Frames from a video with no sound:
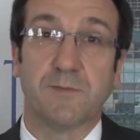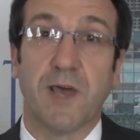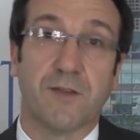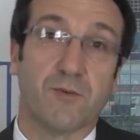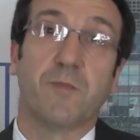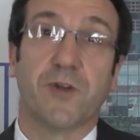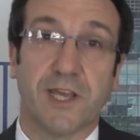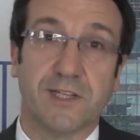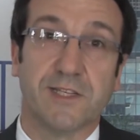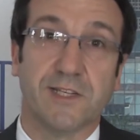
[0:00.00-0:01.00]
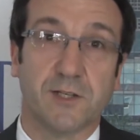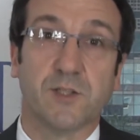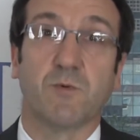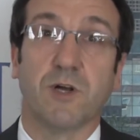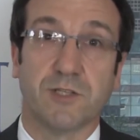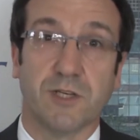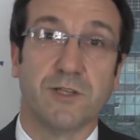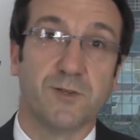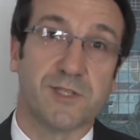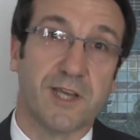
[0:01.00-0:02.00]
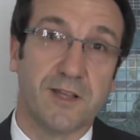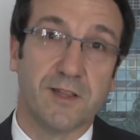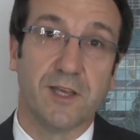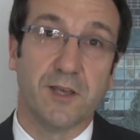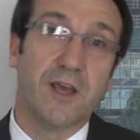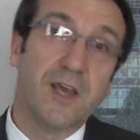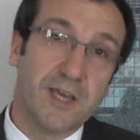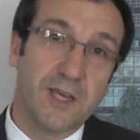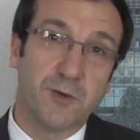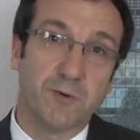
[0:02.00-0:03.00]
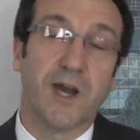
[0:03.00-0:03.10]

bad for American citizens wanting to stay in the EU.